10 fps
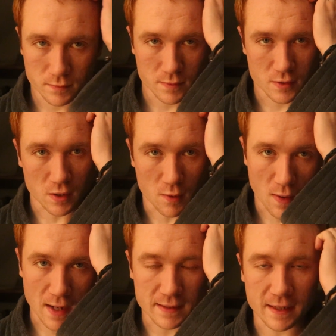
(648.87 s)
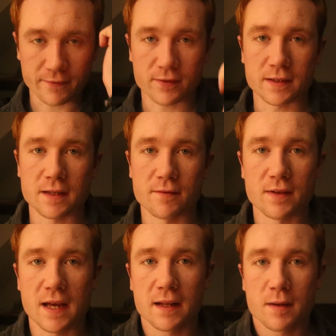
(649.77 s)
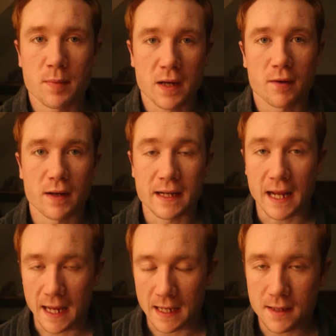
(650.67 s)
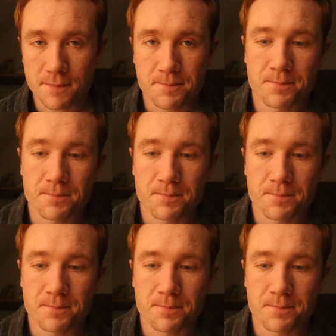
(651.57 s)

So I definitely give that about an 8.